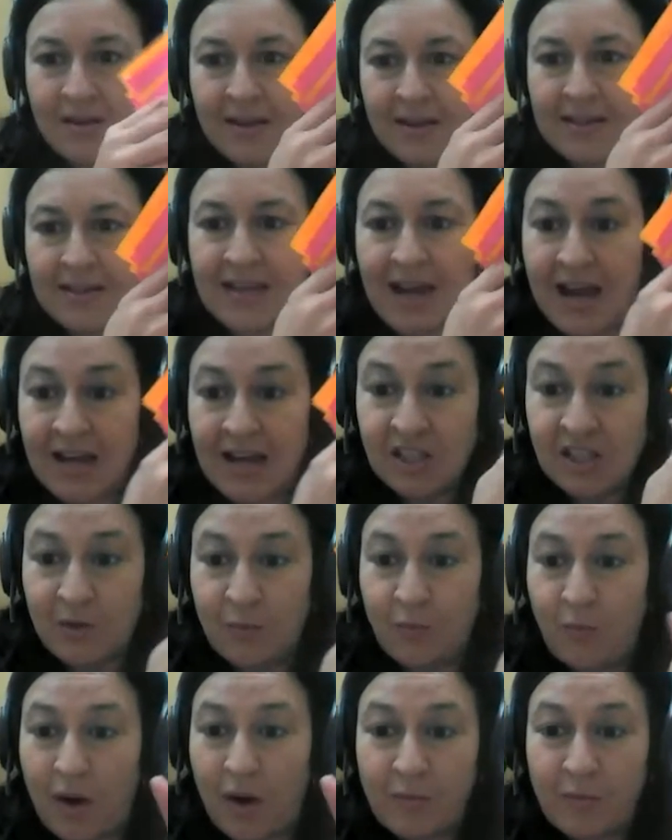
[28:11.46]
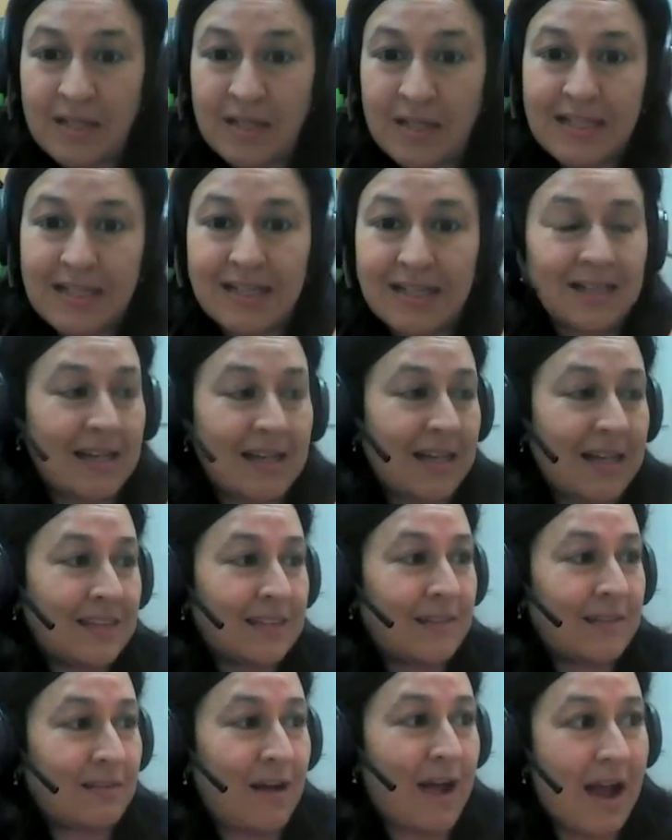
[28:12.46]
is actually what we did in
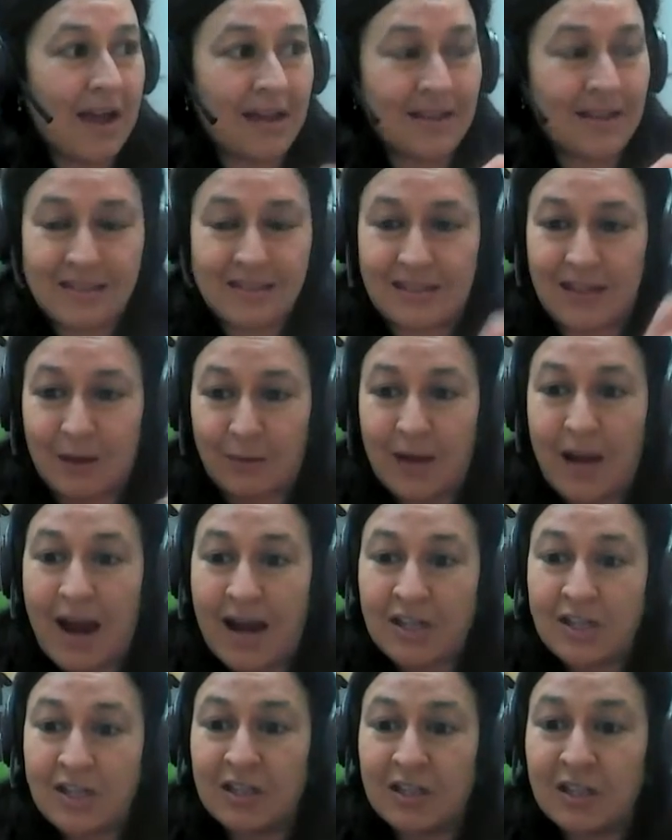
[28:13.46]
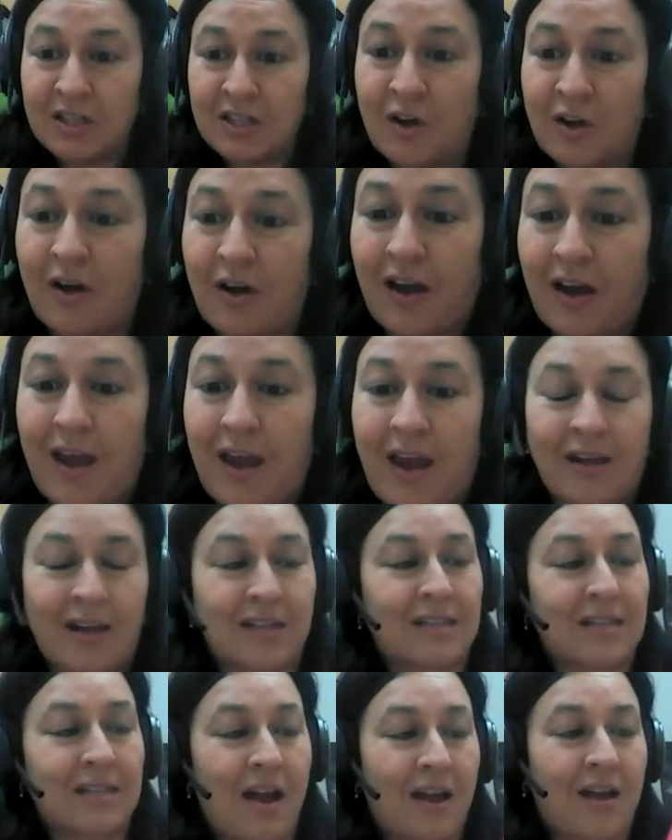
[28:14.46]
the class. Like, we actually took an
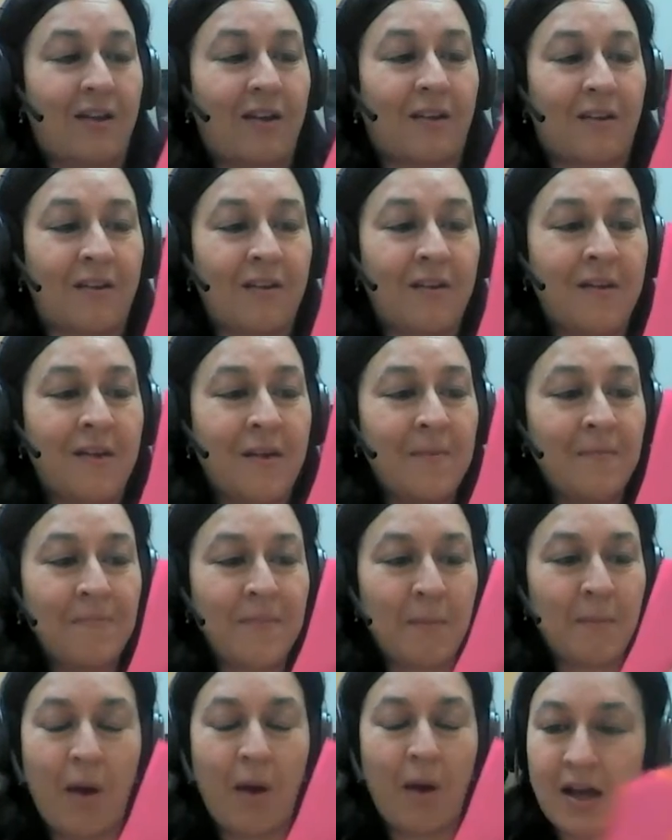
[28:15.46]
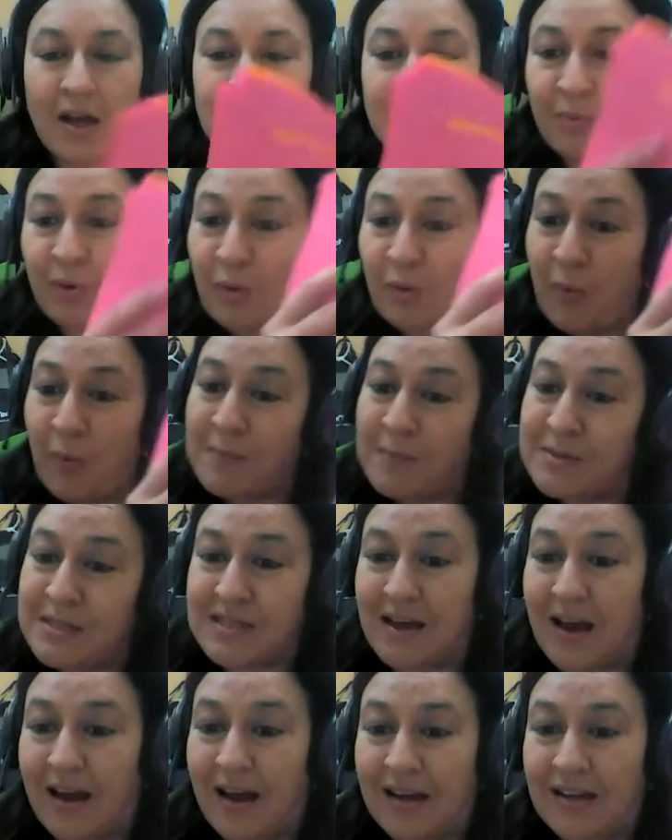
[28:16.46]
entire possible
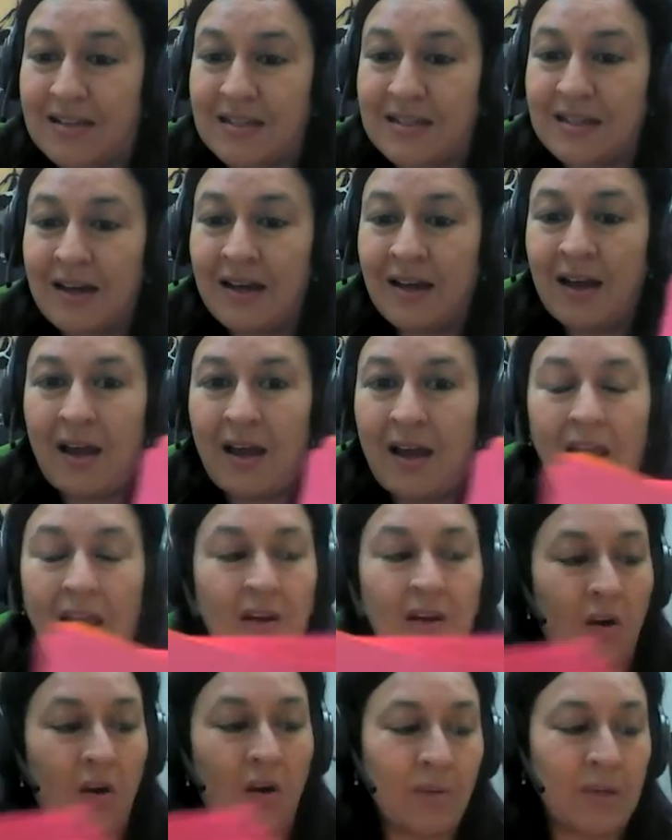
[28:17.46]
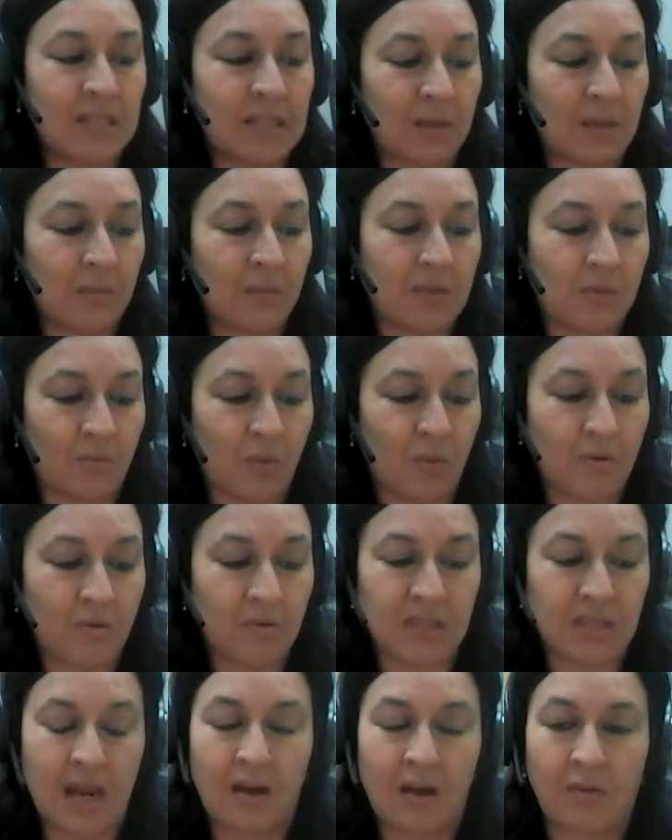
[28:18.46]
website, and all we did was
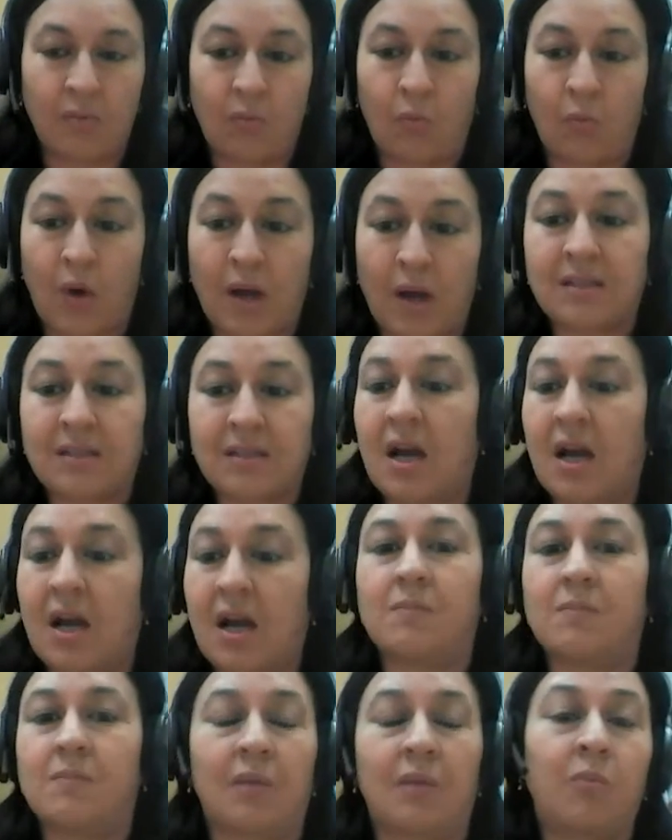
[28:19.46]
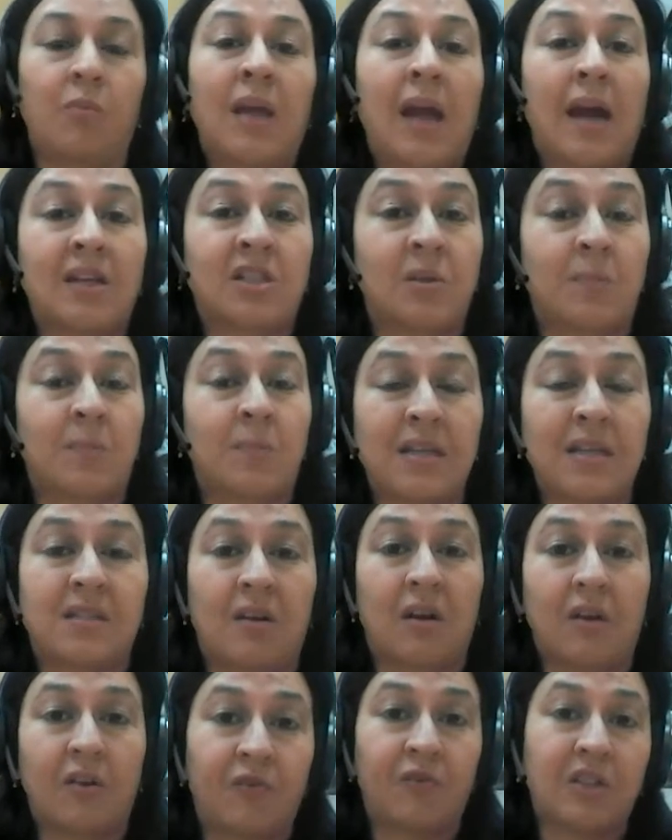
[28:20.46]
wrote down what types, and we actually based
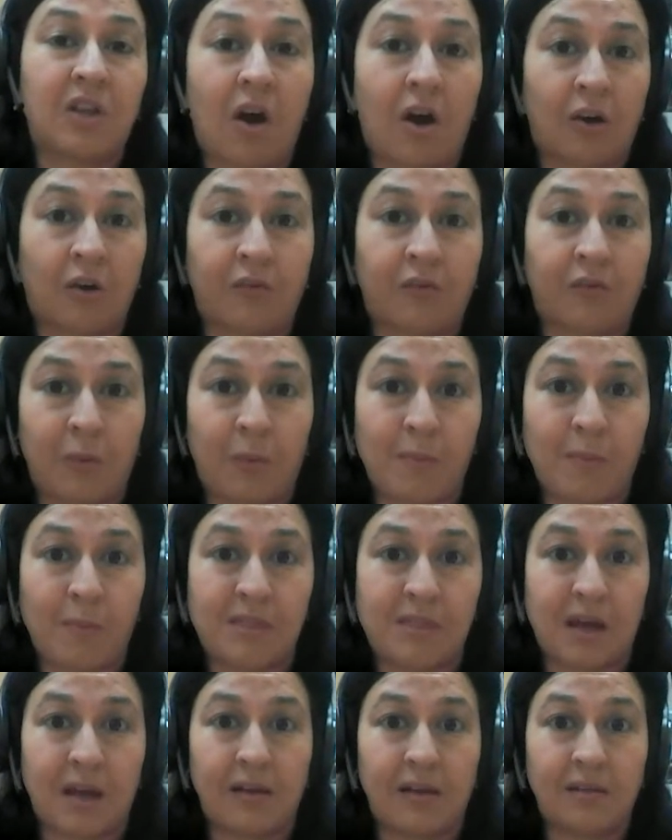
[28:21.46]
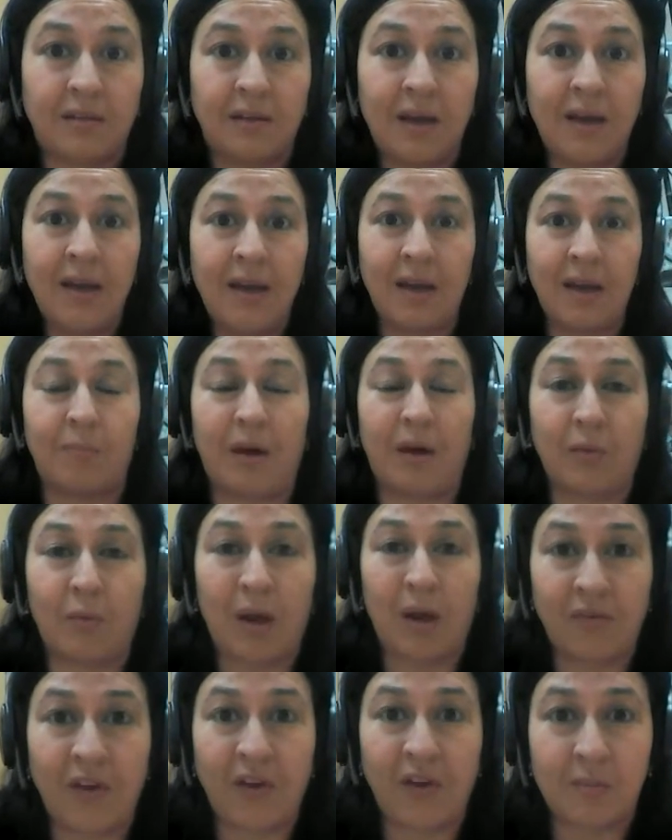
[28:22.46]
it on a photography website. And by the
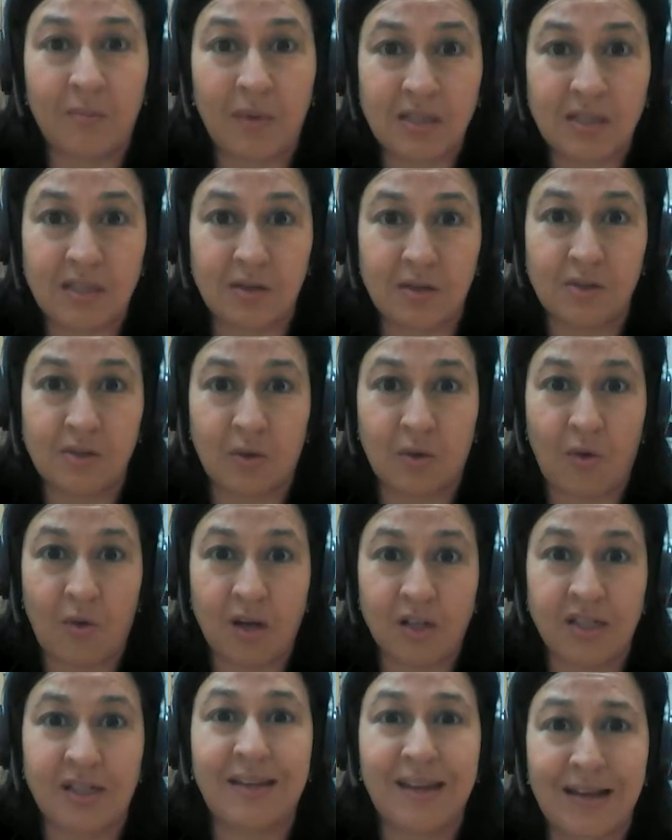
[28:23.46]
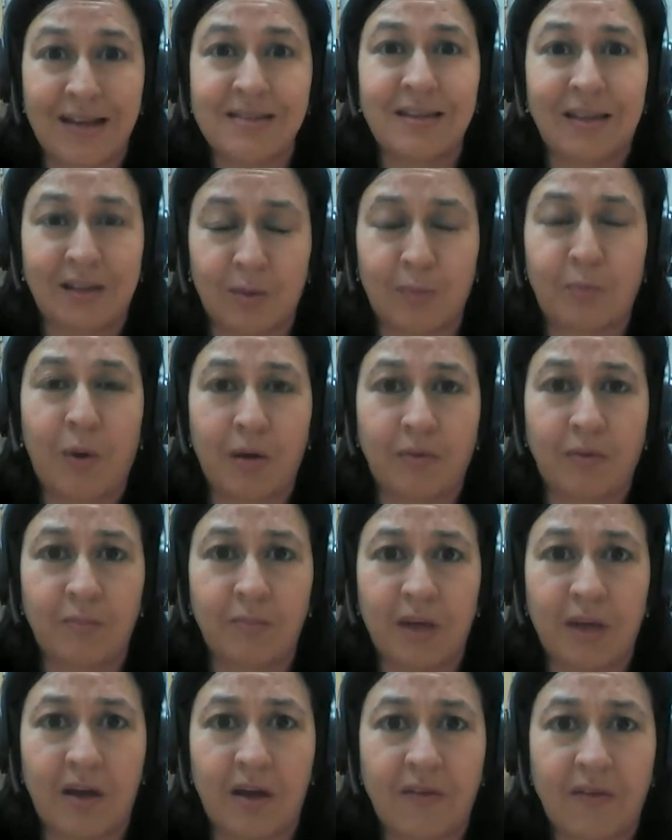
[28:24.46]
way, if any of my students are watching, yes, it'll probably
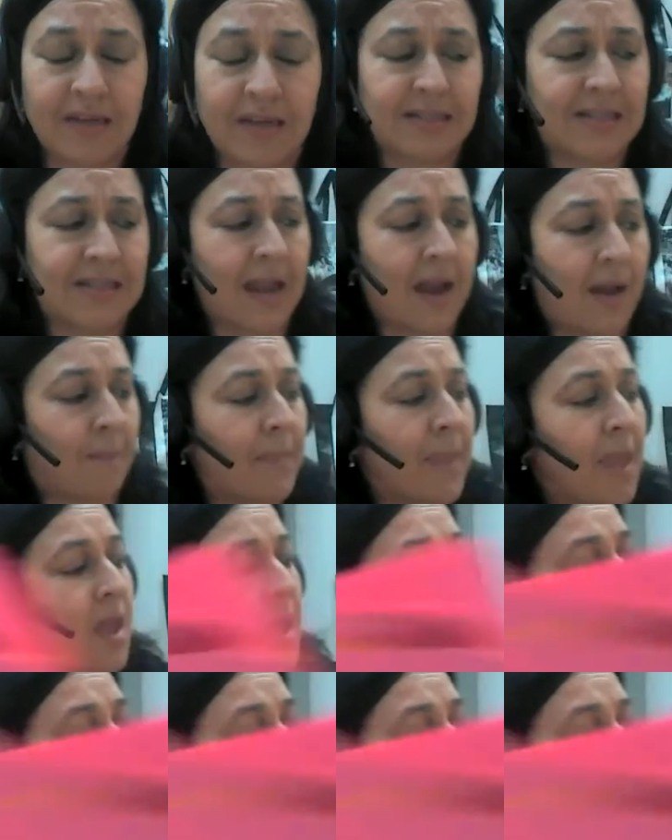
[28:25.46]
be on the exam.